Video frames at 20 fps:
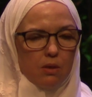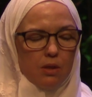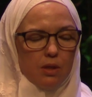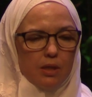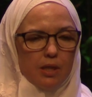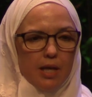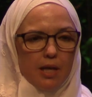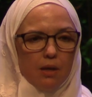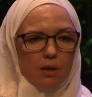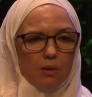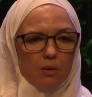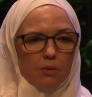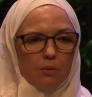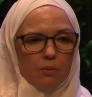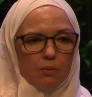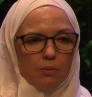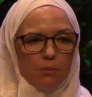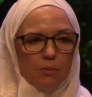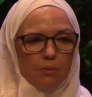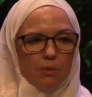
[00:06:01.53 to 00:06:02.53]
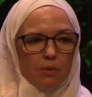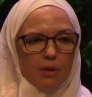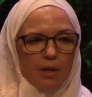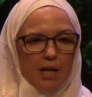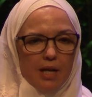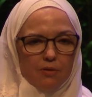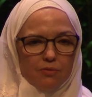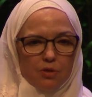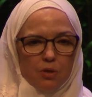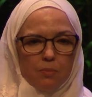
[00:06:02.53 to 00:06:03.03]
Now,
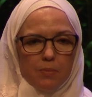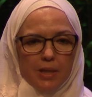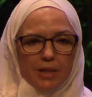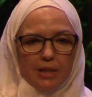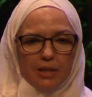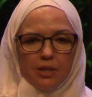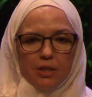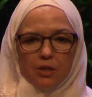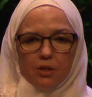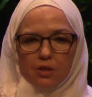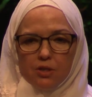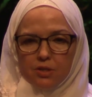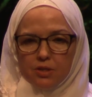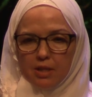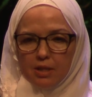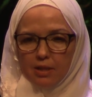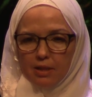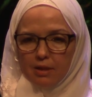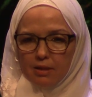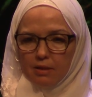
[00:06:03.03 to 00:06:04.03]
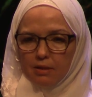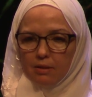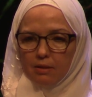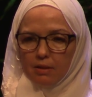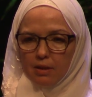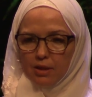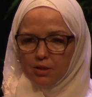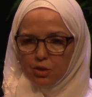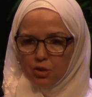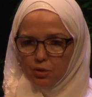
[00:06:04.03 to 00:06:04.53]
after many years and in
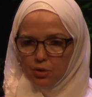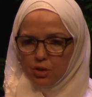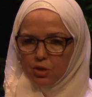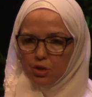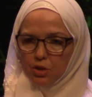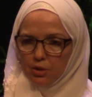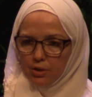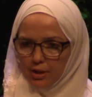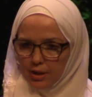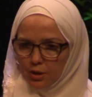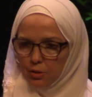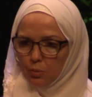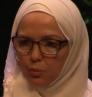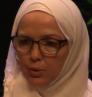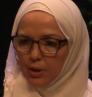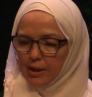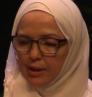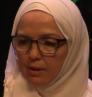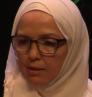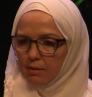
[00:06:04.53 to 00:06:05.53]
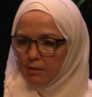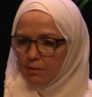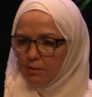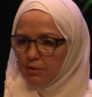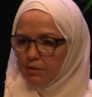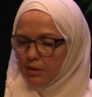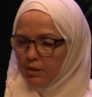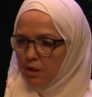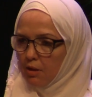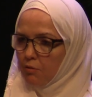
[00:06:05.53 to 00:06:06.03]
a judicial inquiry,
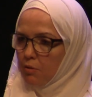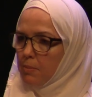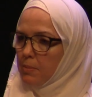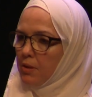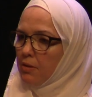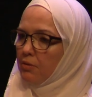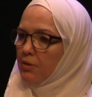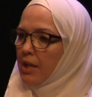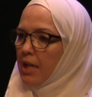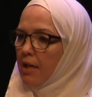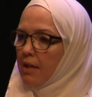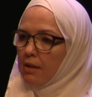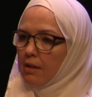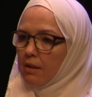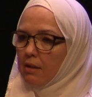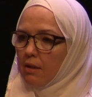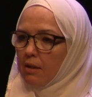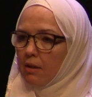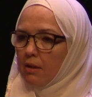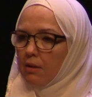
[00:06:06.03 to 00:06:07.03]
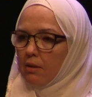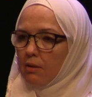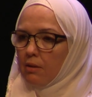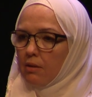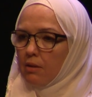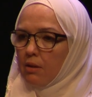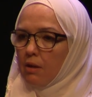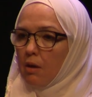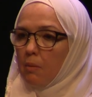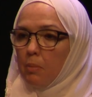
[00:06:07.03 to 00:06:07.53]
the government of Canada
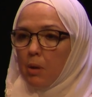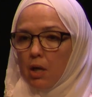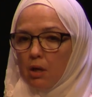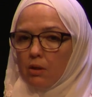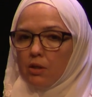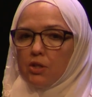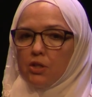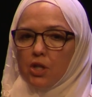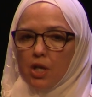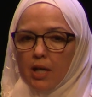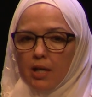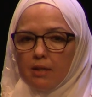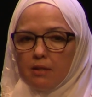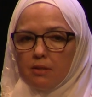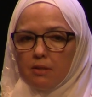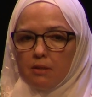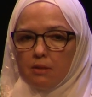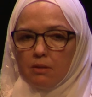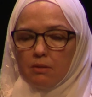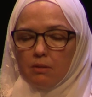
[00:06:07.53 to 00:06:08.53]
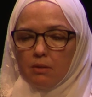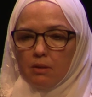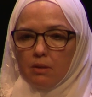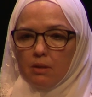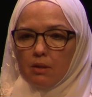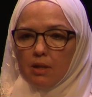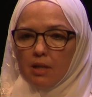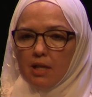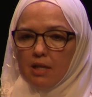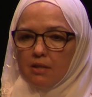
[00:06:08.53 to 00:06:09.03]
apologized
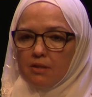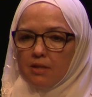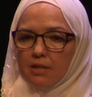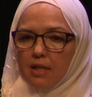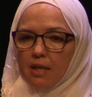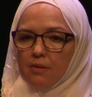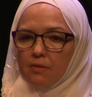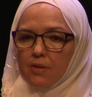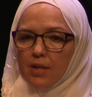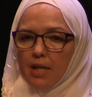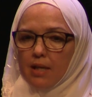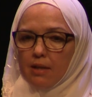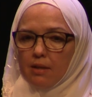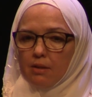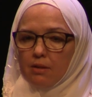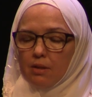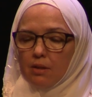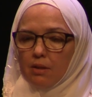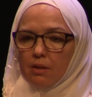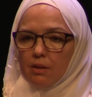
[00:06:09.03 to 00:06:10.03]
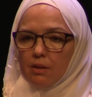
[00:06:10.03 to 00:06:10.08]
and said that